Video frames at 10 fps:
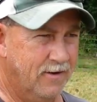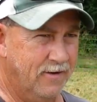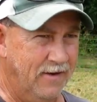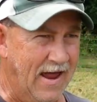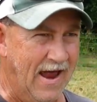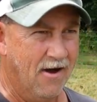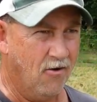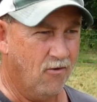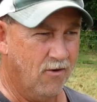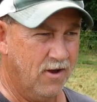
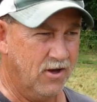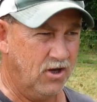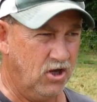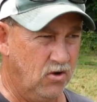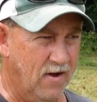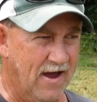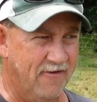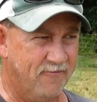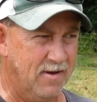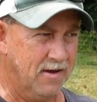Now you
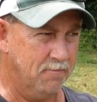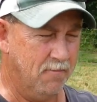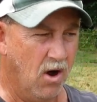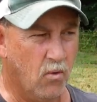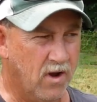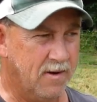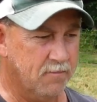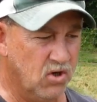have been mowing,